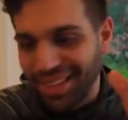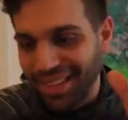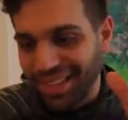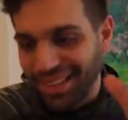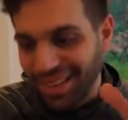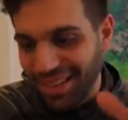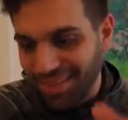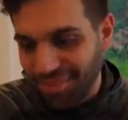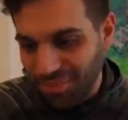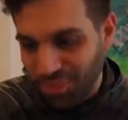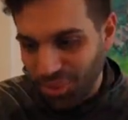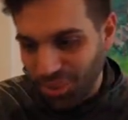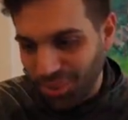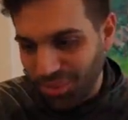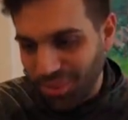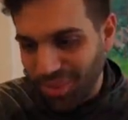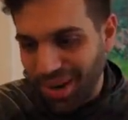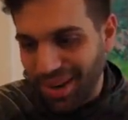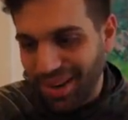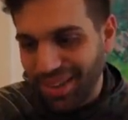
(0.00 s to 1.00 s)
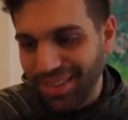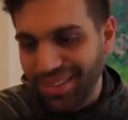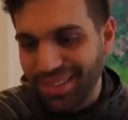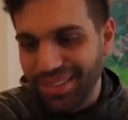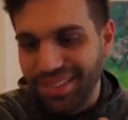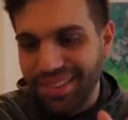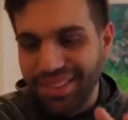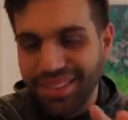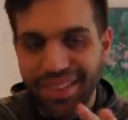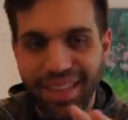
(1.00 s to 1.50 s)
and then more
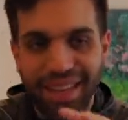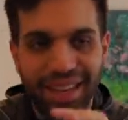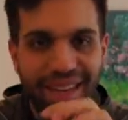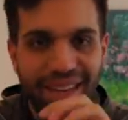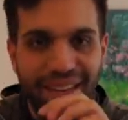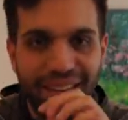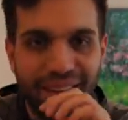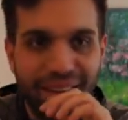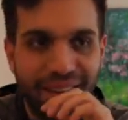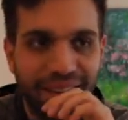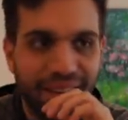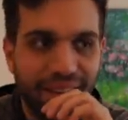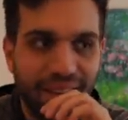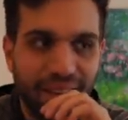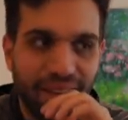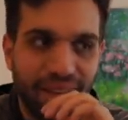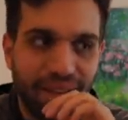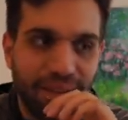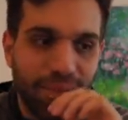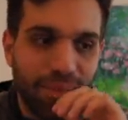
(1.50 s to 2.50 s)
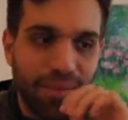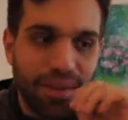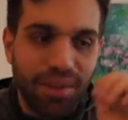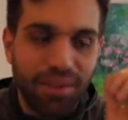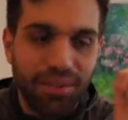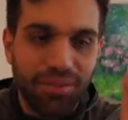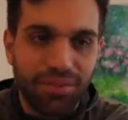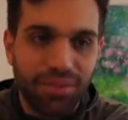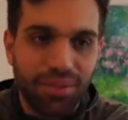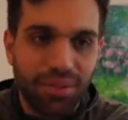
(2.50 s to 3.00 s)
minus, and I got
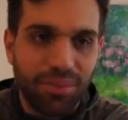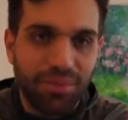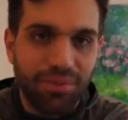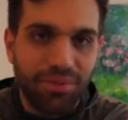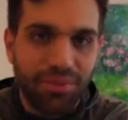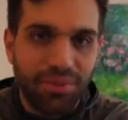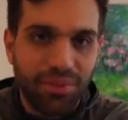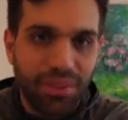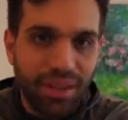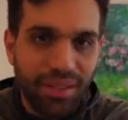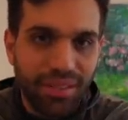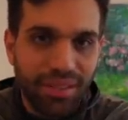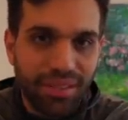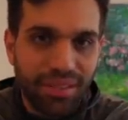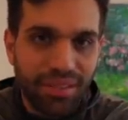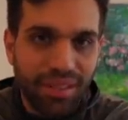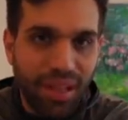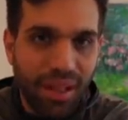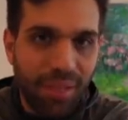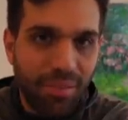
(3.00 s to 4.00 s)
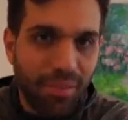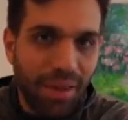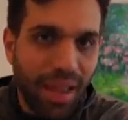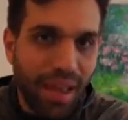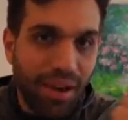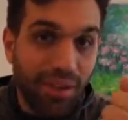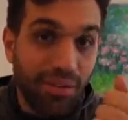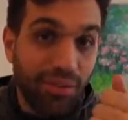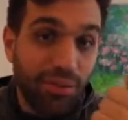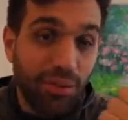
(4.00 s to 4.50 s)
money from friends to help me
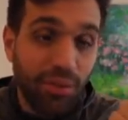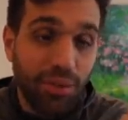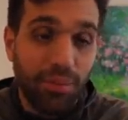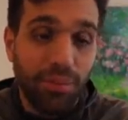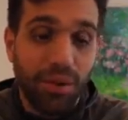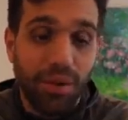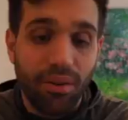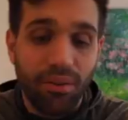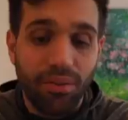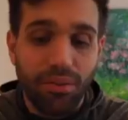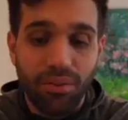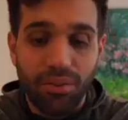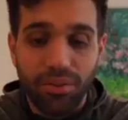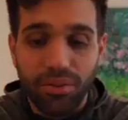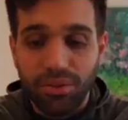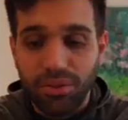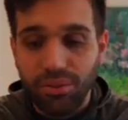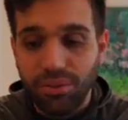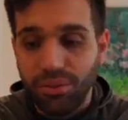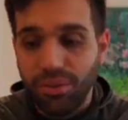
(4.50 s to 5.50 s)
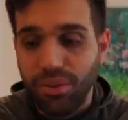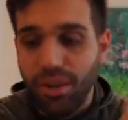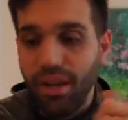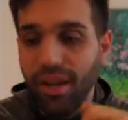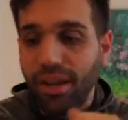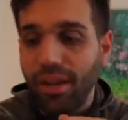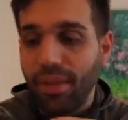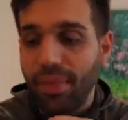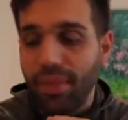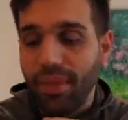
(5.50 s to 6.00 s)
out for a month or two.
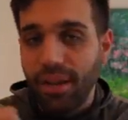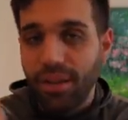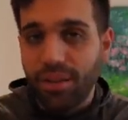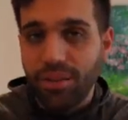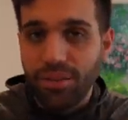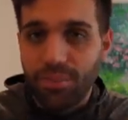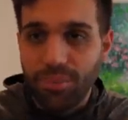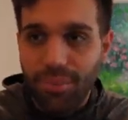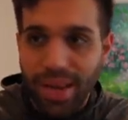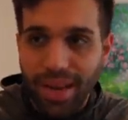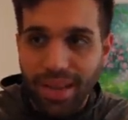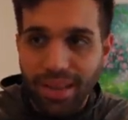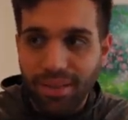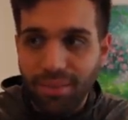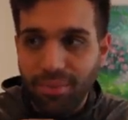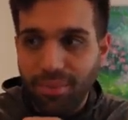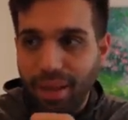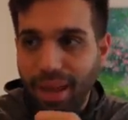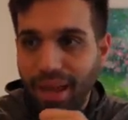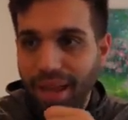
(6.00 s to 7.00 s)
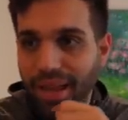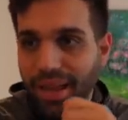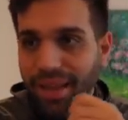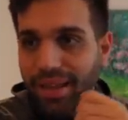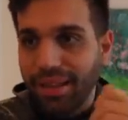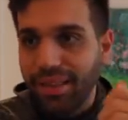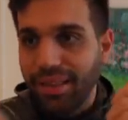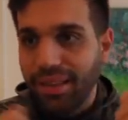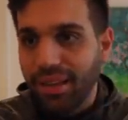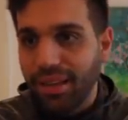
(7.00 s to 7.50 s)
Then I could pay them
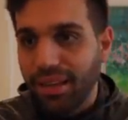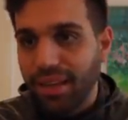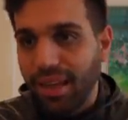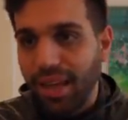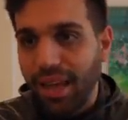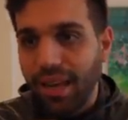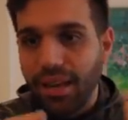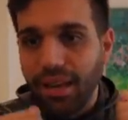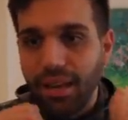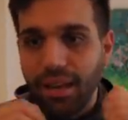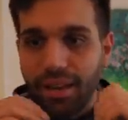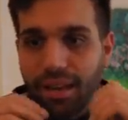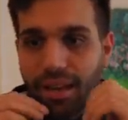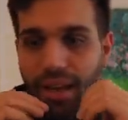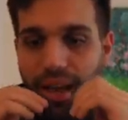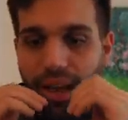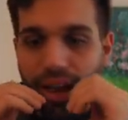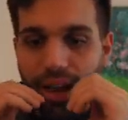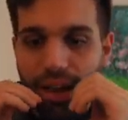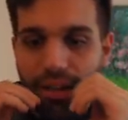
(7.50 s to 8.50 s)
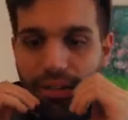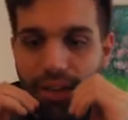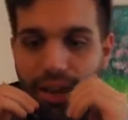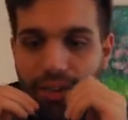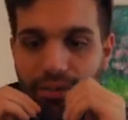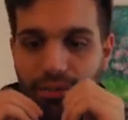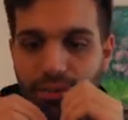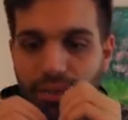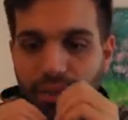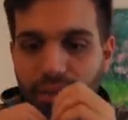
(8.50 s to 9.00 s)
back. And then again, like
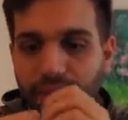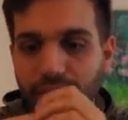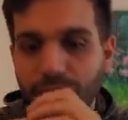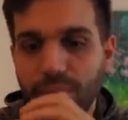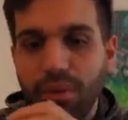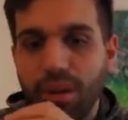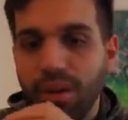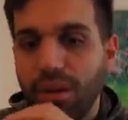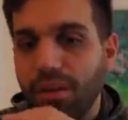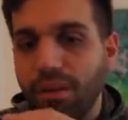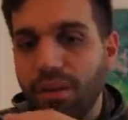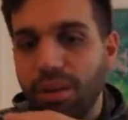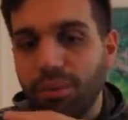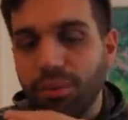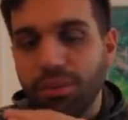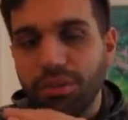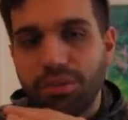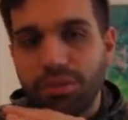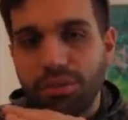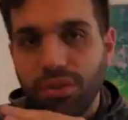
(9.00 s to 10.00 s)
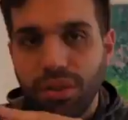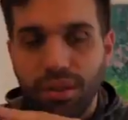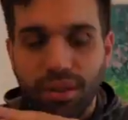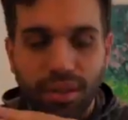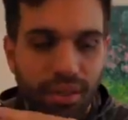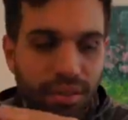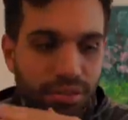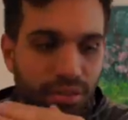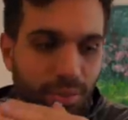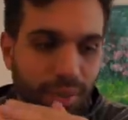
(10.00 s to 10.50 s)
every month I was
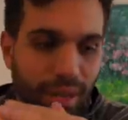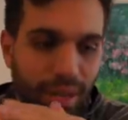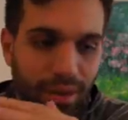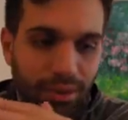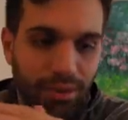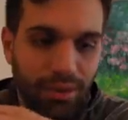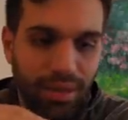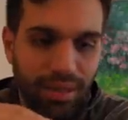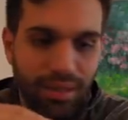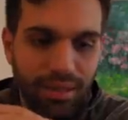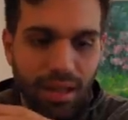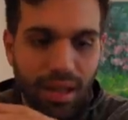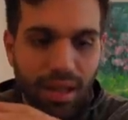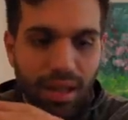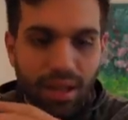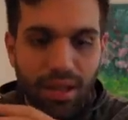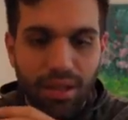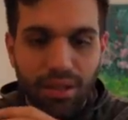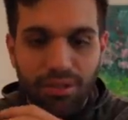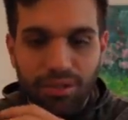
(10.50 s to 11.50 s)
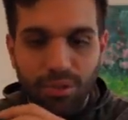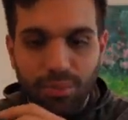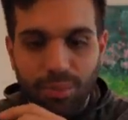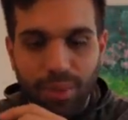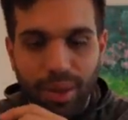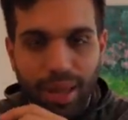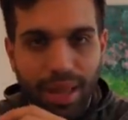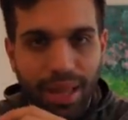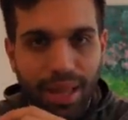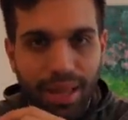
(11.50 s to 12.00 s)
struggling to pay rent, to
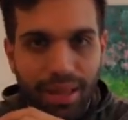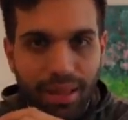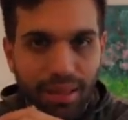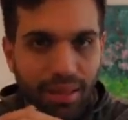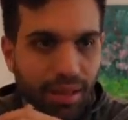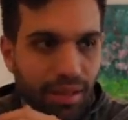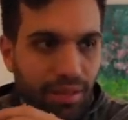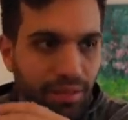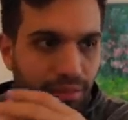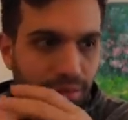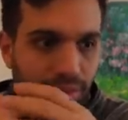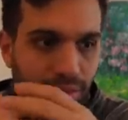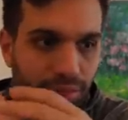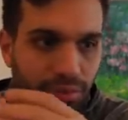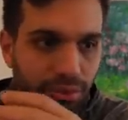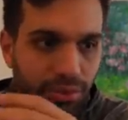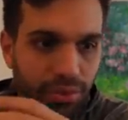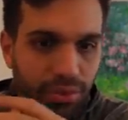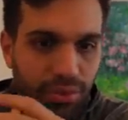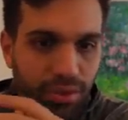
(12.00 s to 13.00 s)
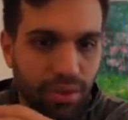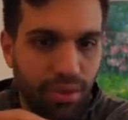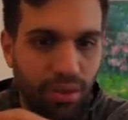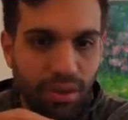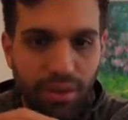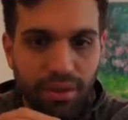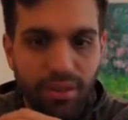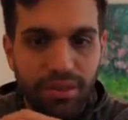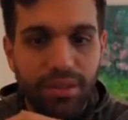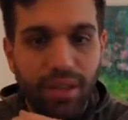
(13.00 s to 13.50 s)
pay like for food and
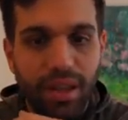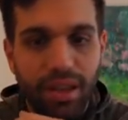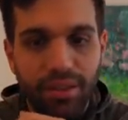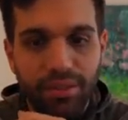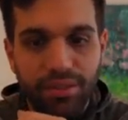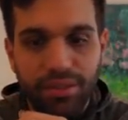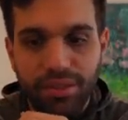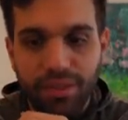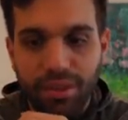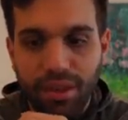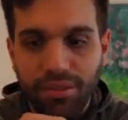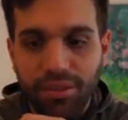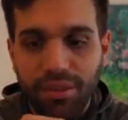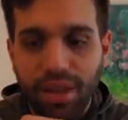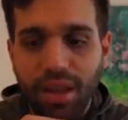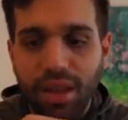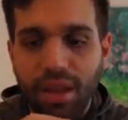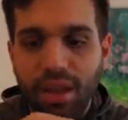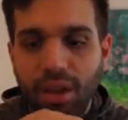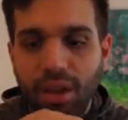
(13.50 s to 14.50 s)
all this kind of stuff.